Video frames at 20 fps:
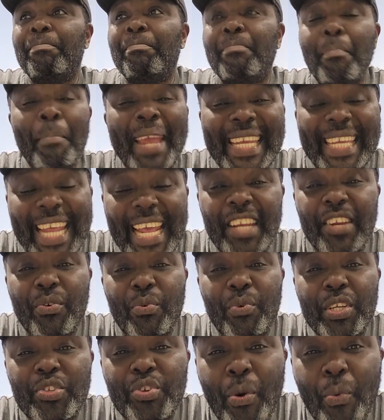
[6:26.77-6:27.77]
maintained
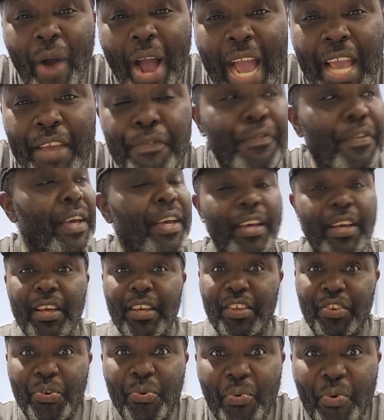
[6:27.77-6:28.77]
with your wife,
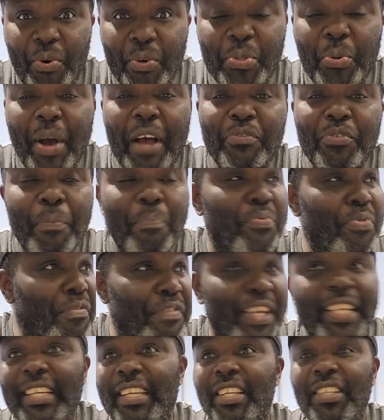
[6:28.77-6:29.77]
you will also have to prove
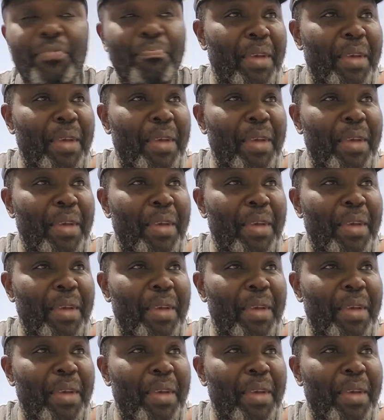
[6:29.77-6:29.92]
it.